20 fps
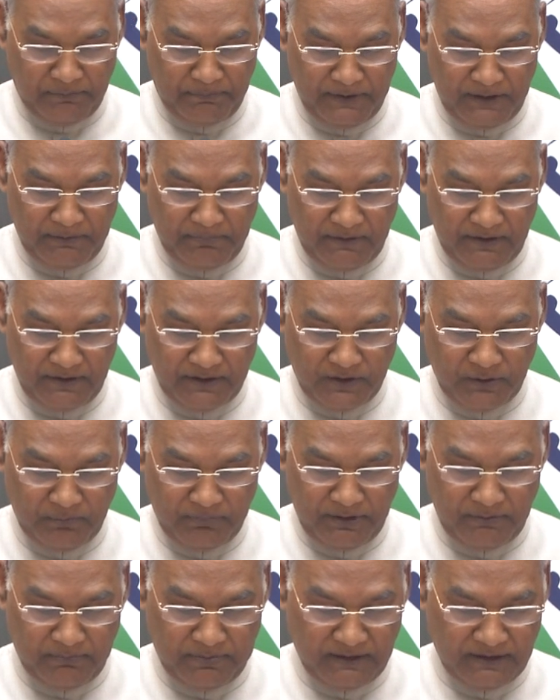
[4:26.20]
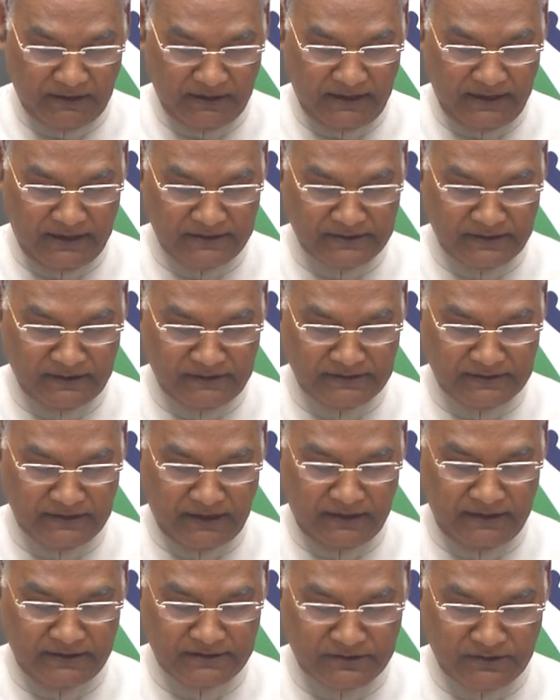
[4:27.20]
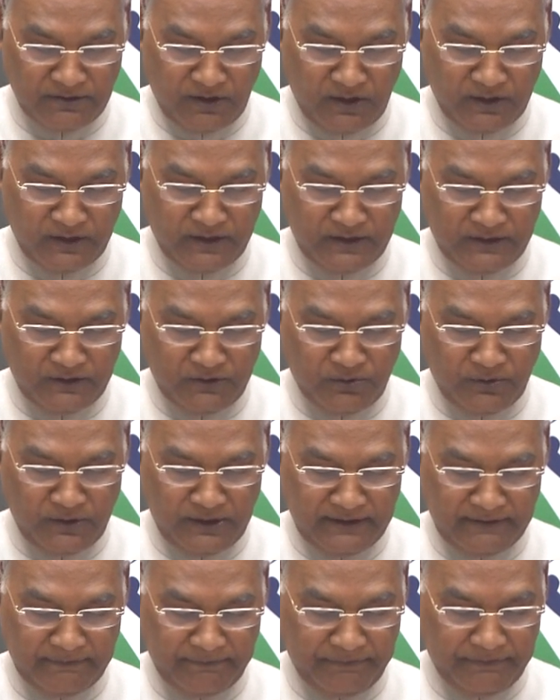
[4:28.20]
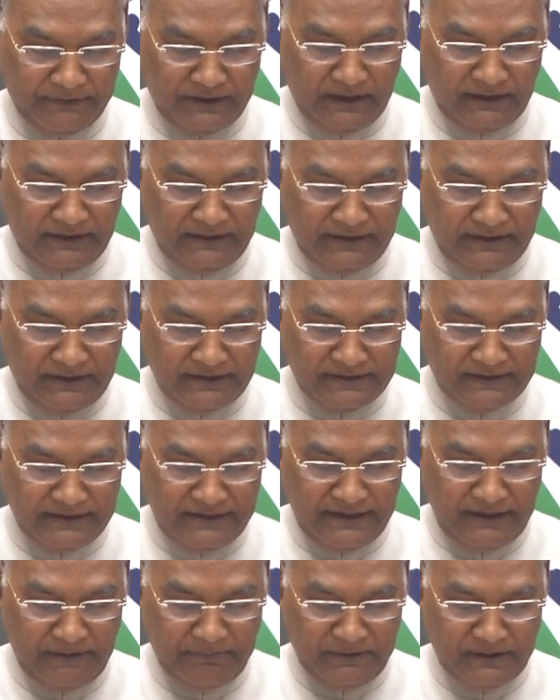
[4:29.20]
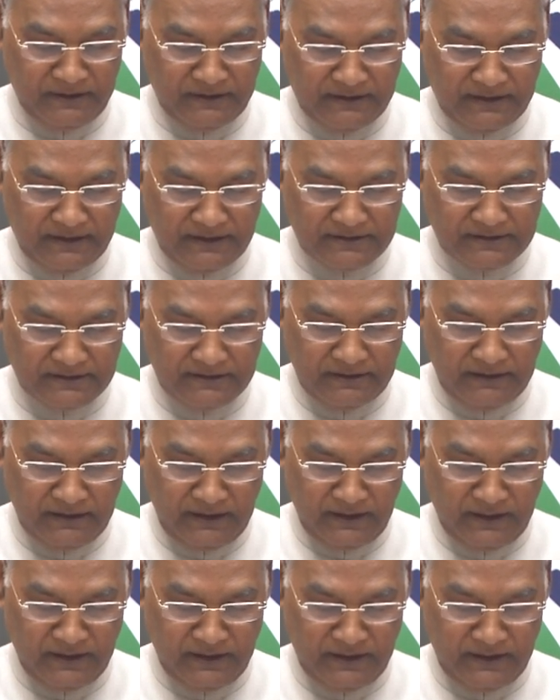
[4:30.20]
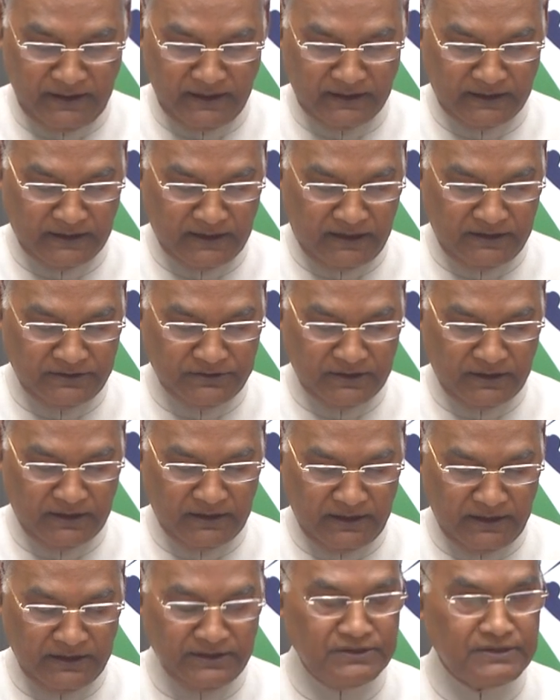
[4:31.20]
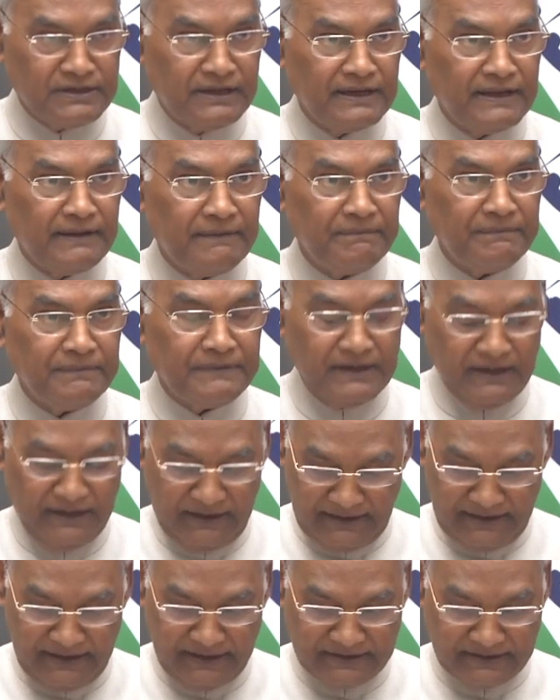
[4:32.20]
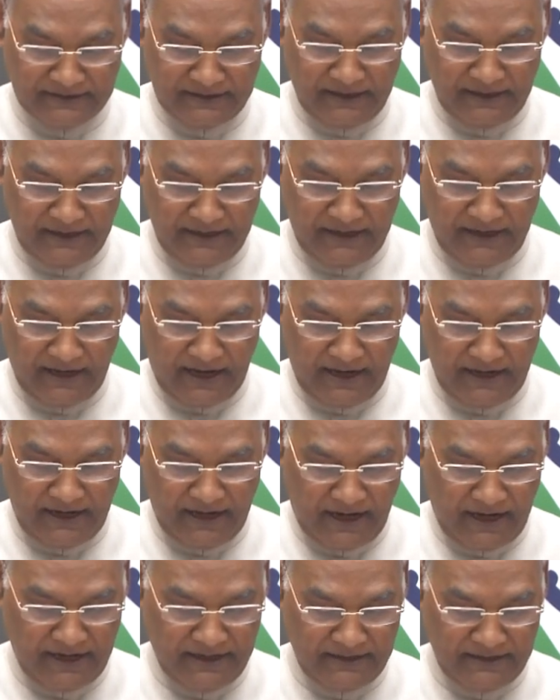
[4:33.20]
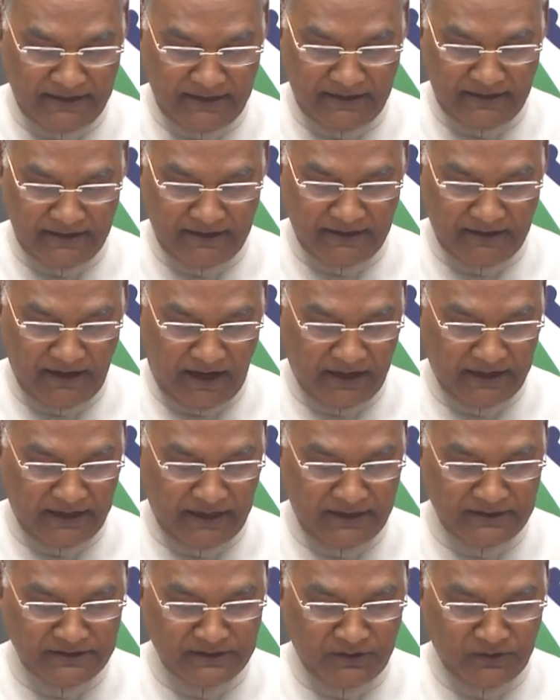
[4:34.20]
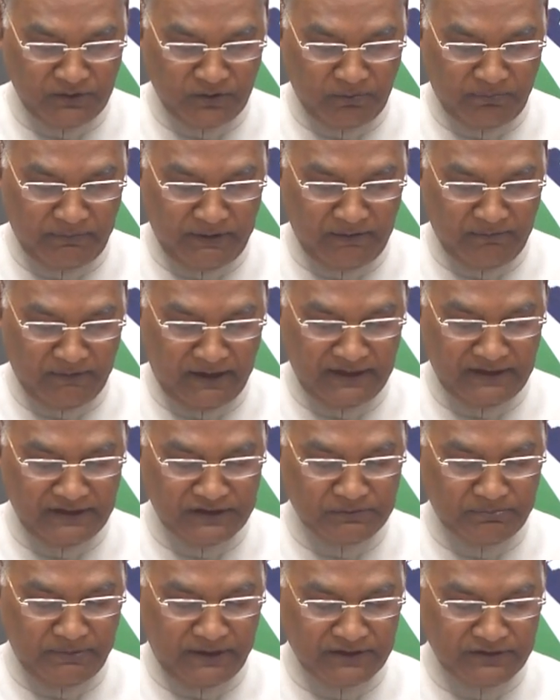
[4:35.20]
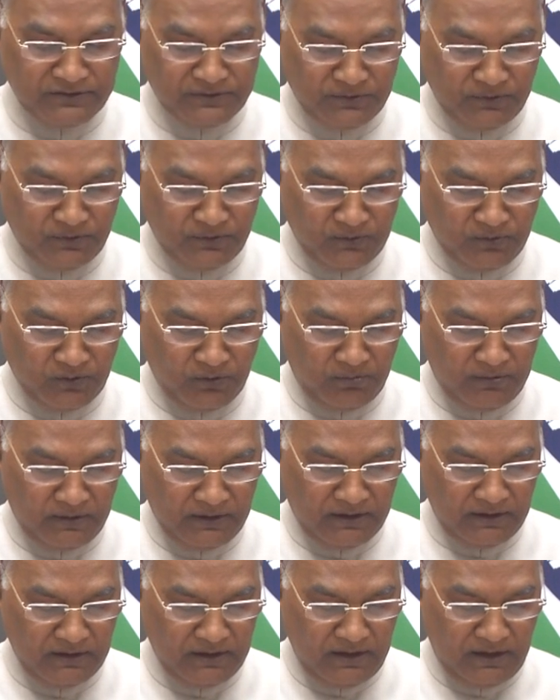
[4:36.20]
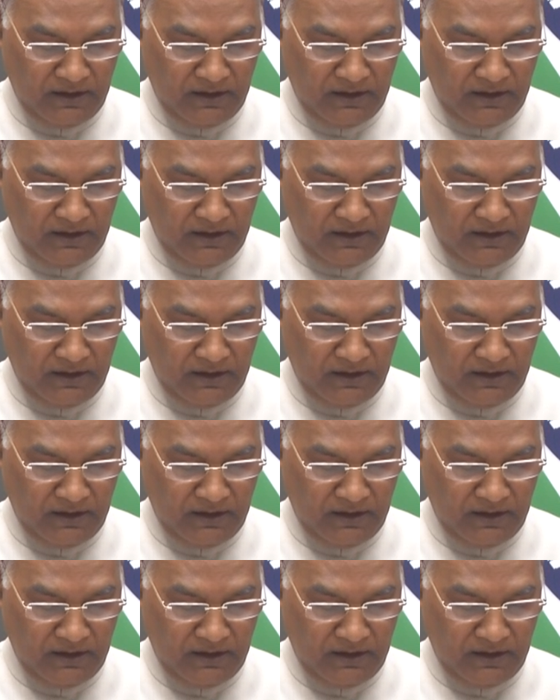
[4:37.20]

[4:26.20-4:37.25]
people-to-people -people relations are strong and growing. There is a deep interest in Indian culture in Chile. Yesterday, I had the occasion to pay my respects to Nobel